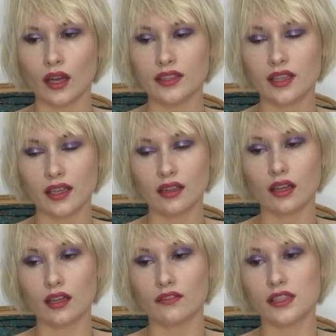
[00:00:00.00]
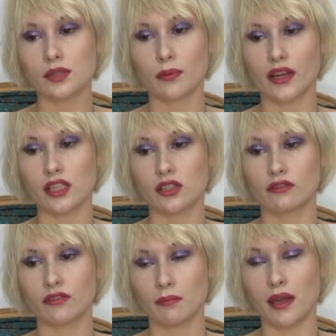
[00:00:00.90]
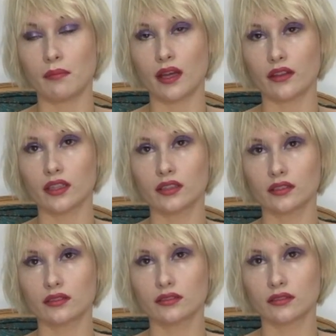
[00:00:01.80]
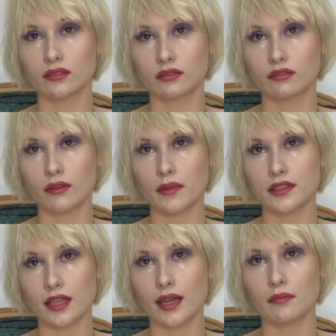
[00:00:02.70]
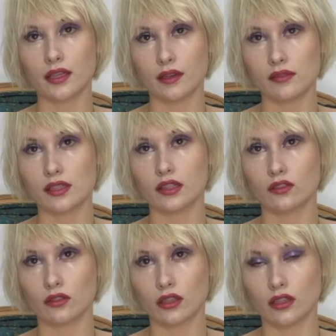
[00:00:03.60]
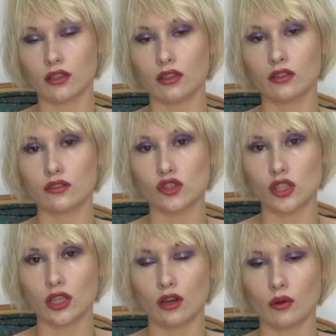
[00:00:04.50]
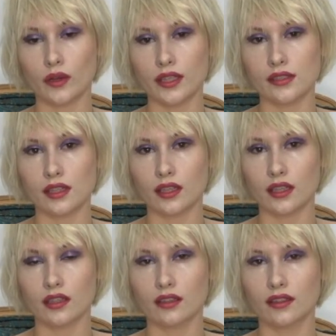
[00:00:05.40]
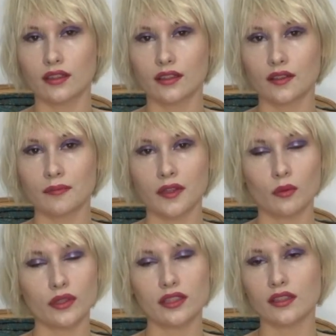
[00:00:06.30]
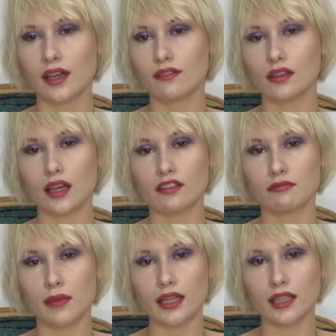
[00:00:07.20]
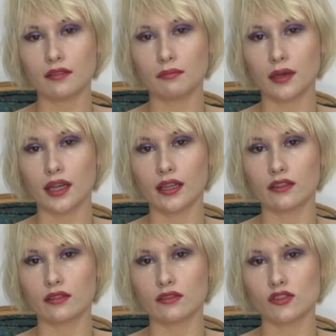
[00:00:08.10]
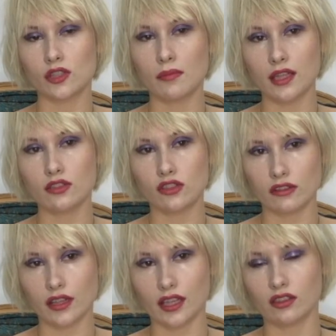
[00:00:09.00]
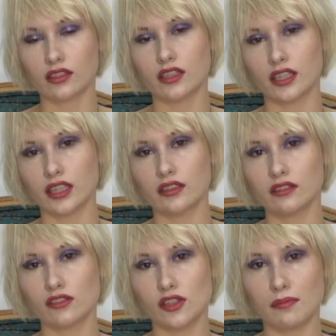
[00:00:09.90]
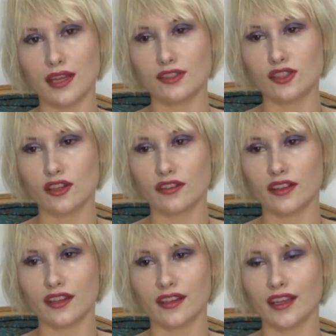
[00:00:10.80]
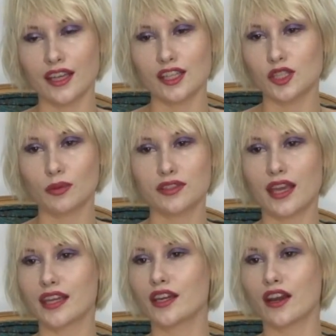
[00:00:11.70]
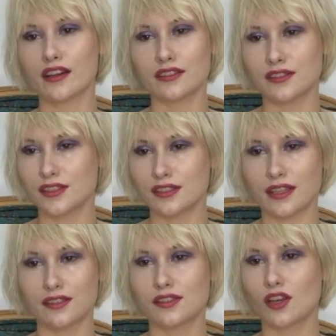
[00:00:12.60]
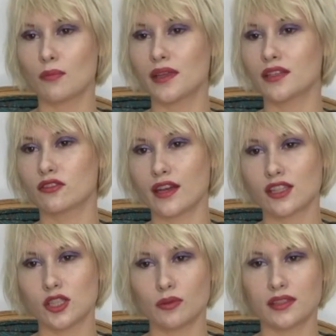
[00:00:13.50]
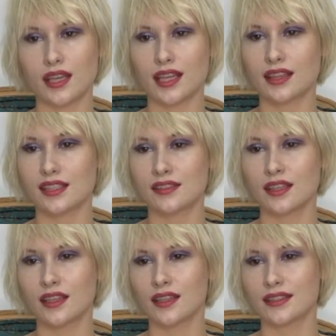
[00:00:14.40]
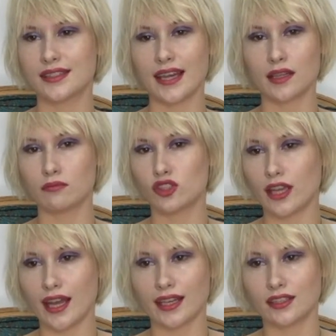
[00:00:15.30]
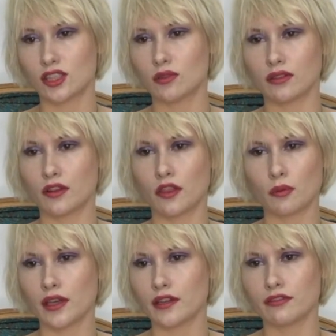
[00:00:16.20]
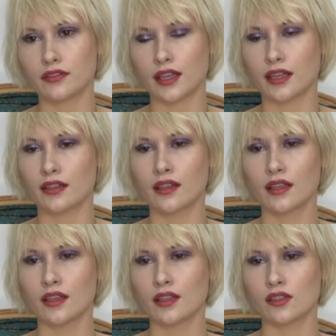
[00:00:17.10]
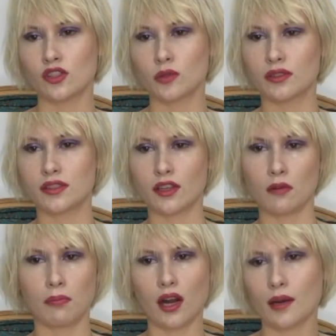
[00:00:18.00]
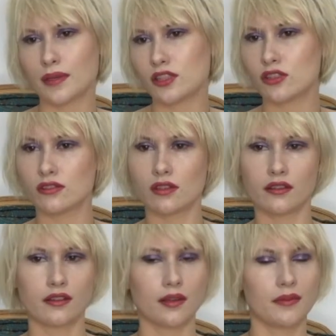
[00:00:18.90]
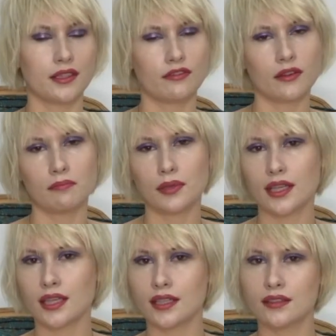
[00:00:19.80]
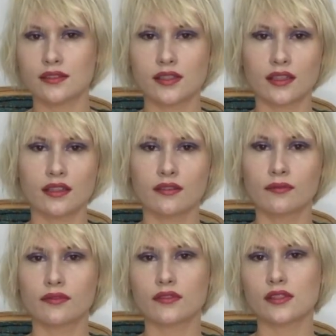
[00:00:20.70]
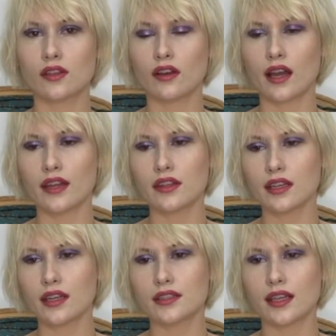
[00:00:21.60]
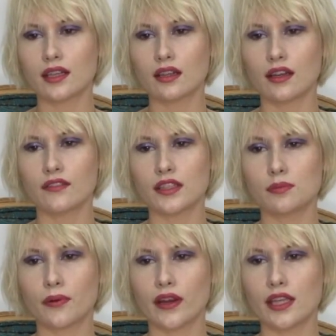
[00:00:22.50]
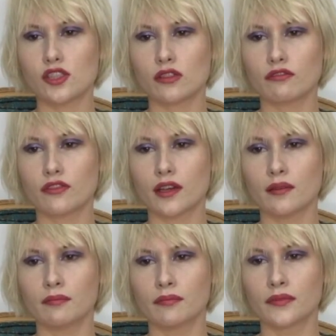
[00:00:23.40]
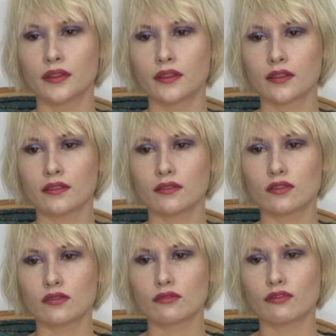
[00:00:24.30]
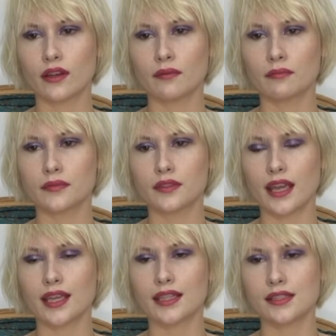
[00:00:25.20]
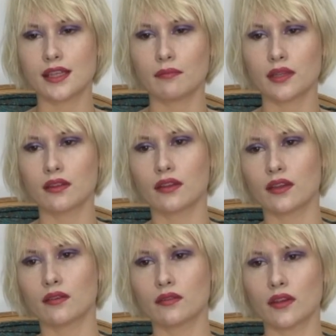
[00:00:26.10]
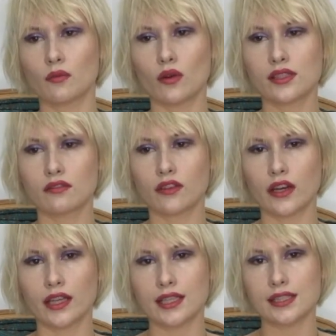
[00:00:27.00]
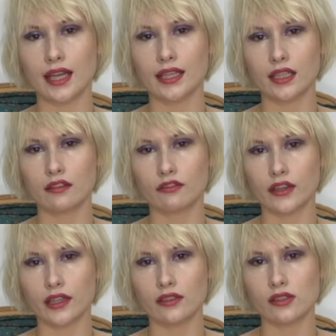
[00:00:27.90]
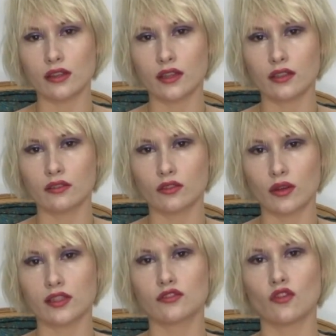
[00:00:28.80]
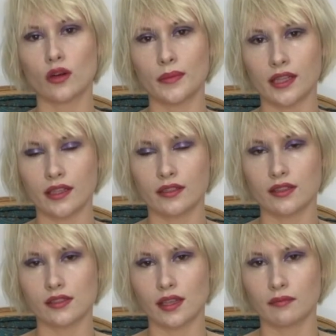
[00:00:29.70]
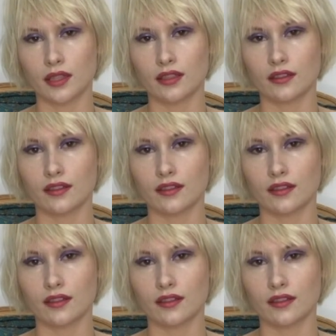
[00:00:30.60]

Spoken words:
take a lot of inspiration from my mother. From the time that I was a little girl, she always, we didn't have a lot of money, but she made sure that I looked good. She made sure that she would take curtains and sew me a dress. She would take these denim jackets she would thrift, and she would sew Barbie shoes onto them in different beads. And so I think I take a lot of inspiration from taking something that wasn't very exciting at first and then transforming it into something.